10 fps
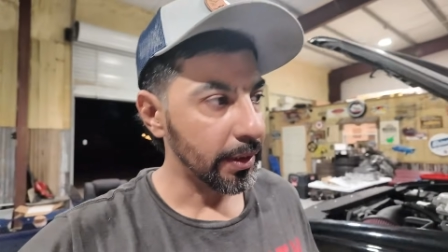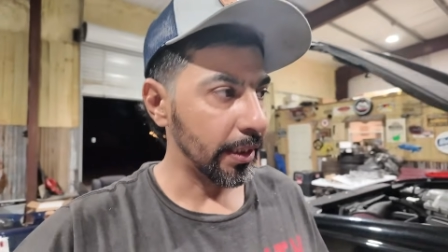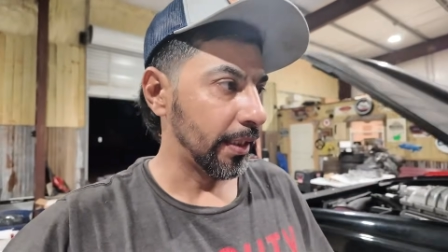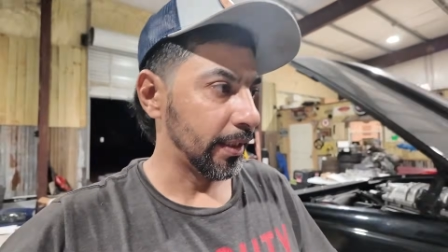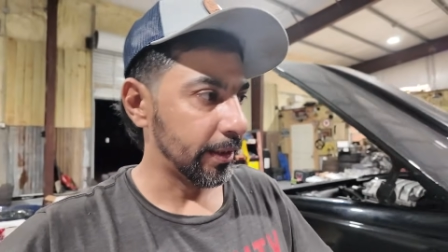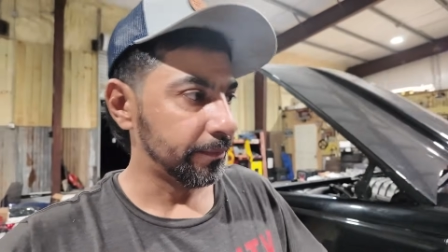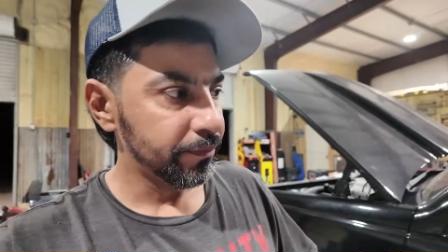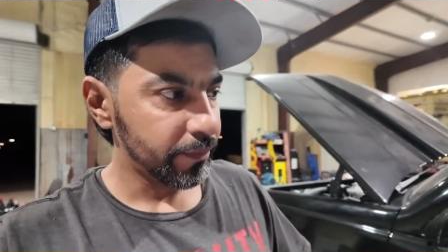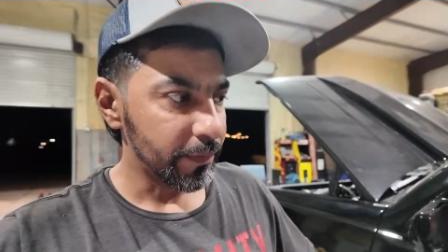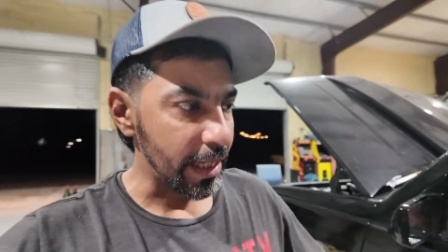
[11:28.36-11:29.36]

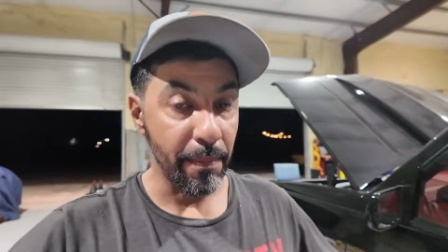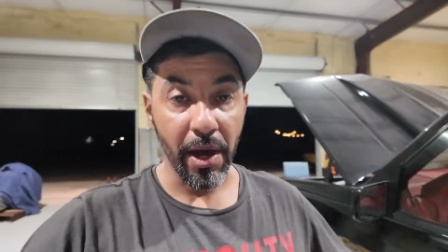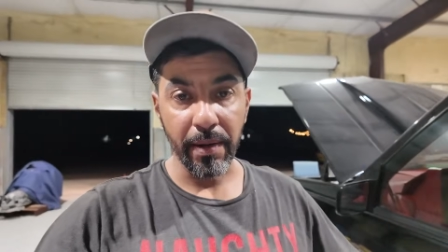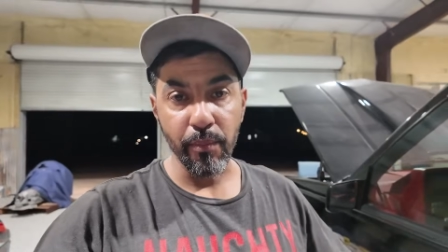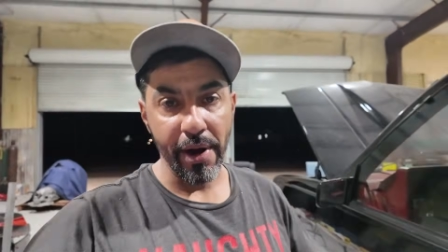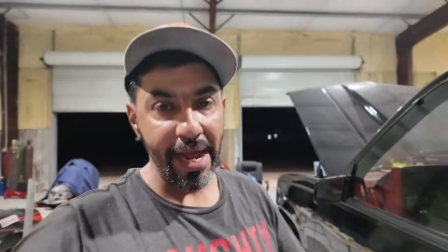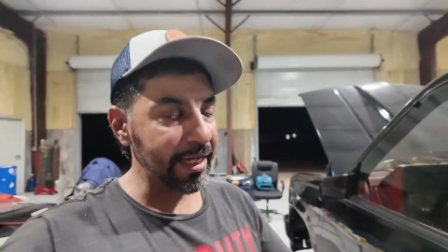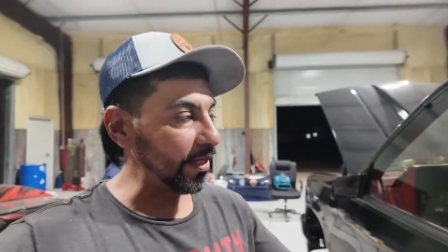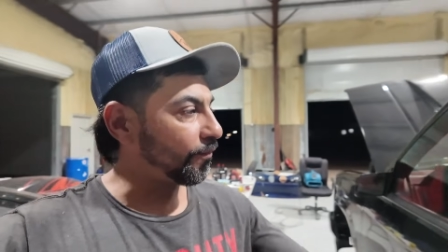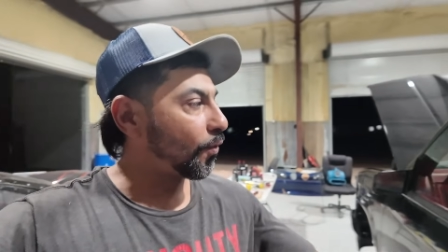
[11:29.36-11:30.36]
I bought a
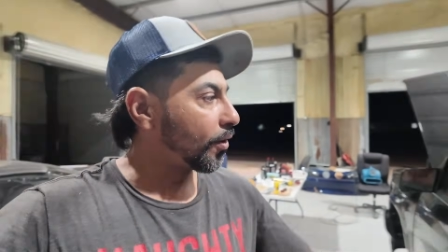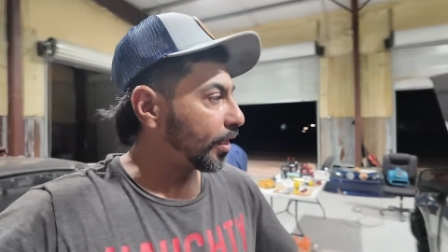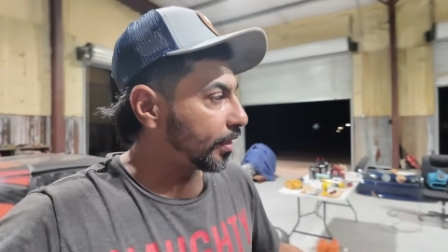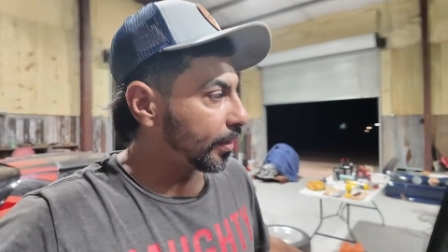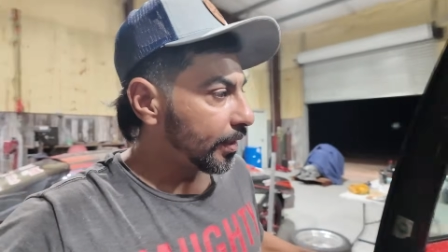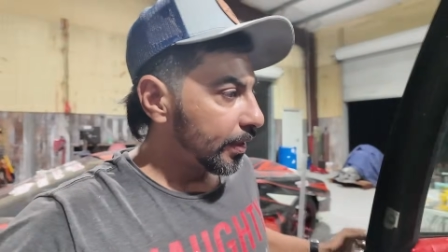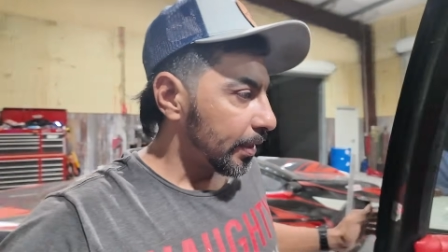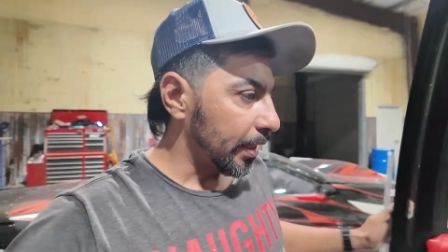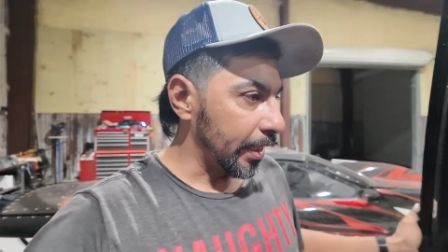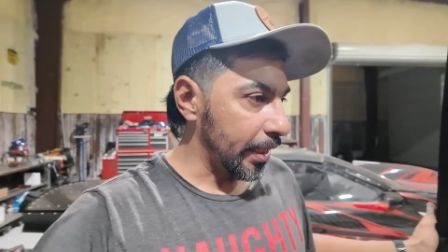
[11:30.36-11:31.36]
bracket for it,
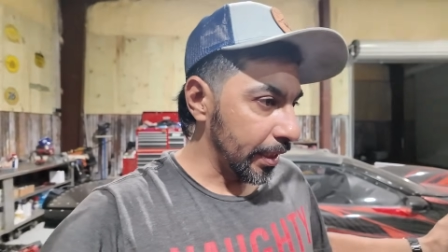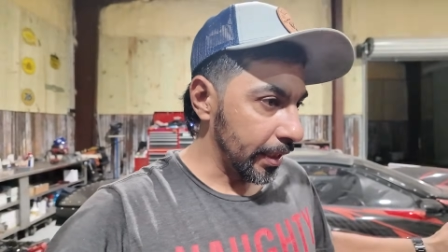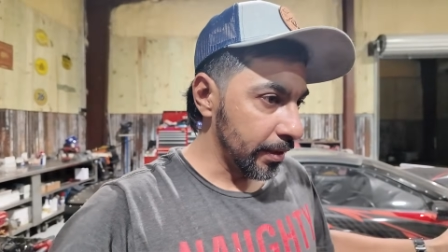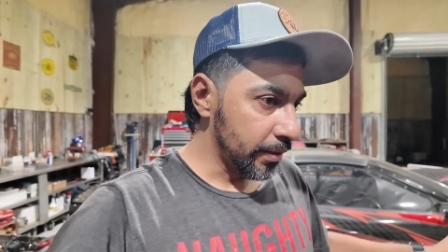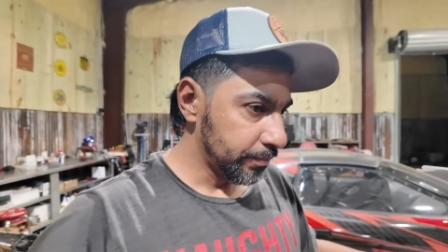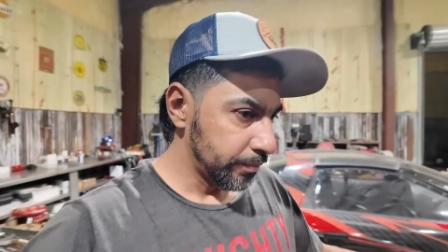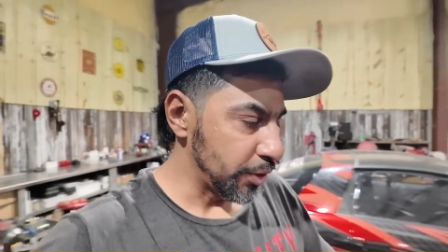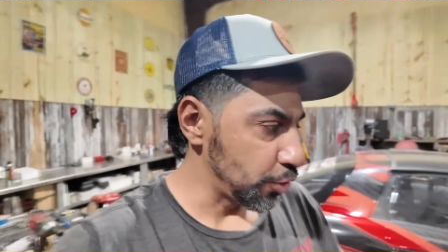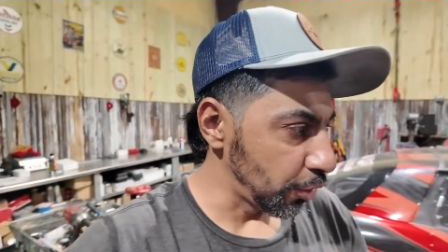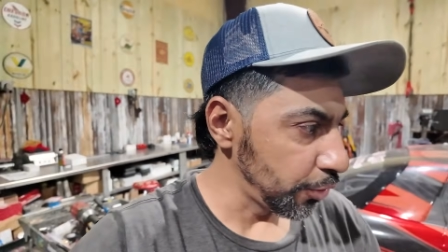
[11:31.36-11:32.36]
and let me
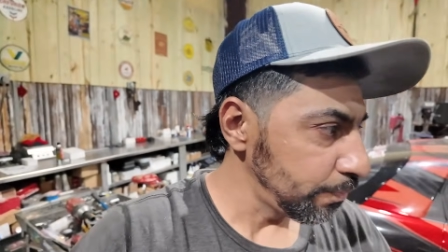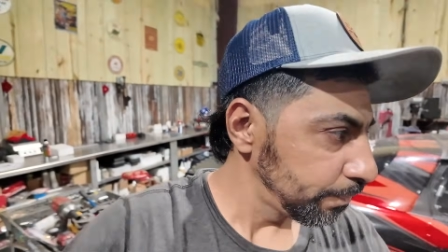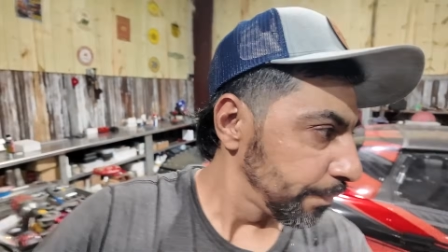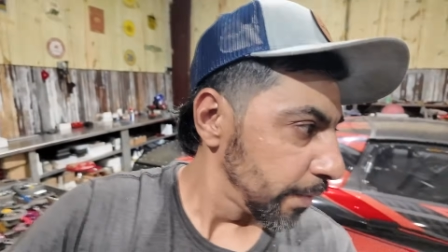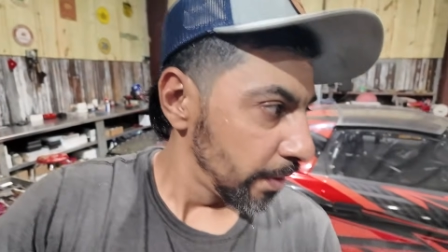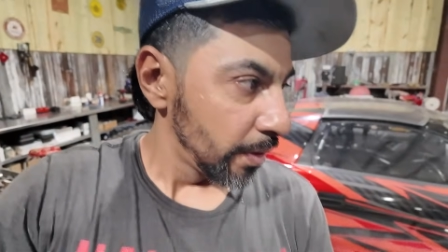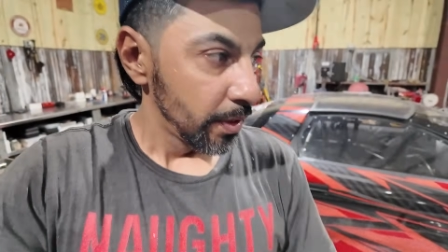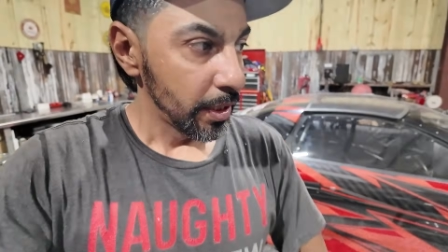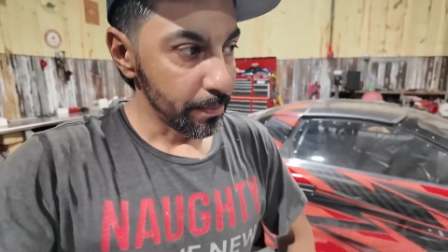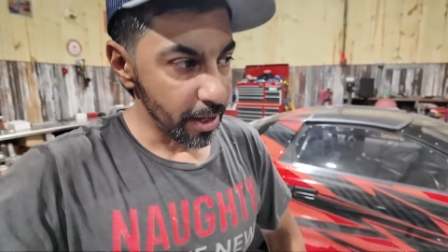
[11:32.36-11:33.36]
show you.
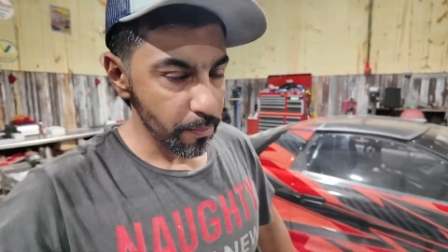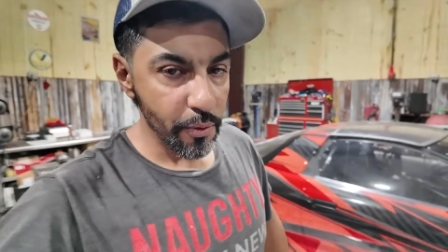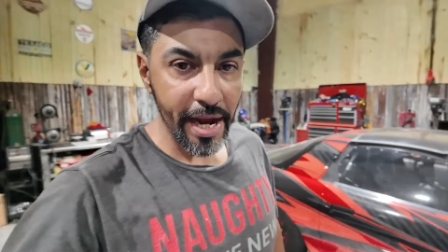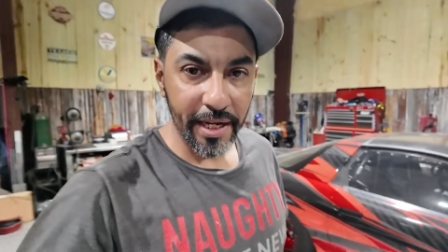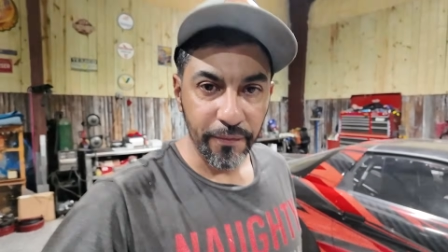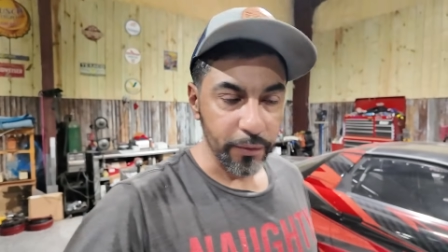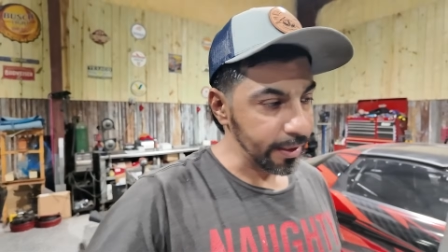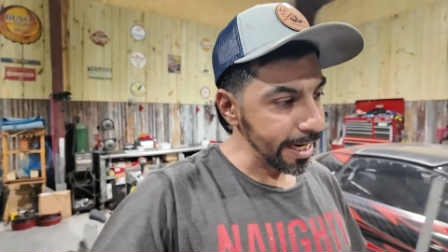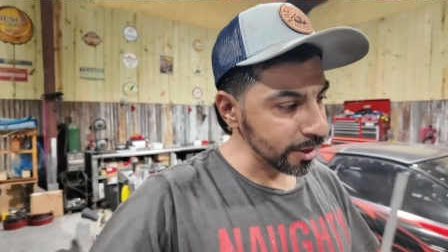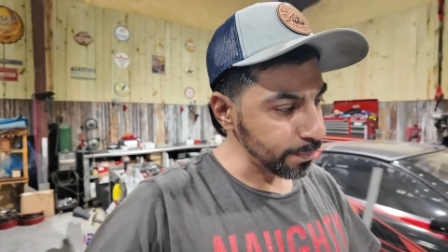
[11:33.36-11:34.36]
I bought a bracket for the
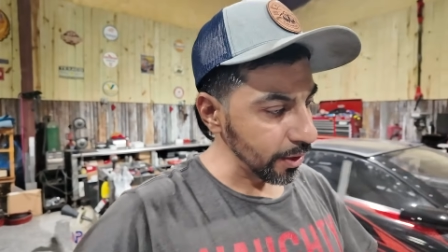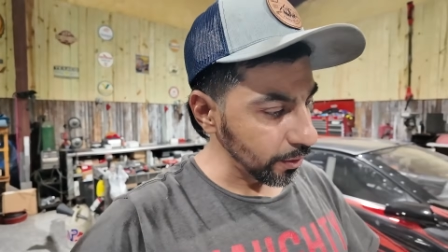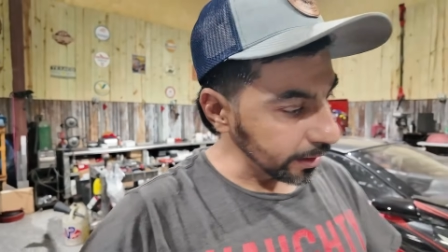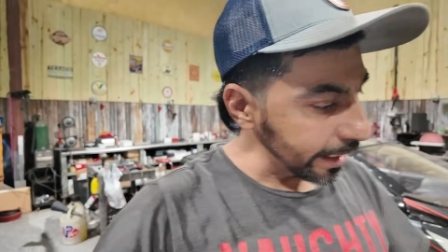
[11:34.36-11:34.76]
gas pedal that they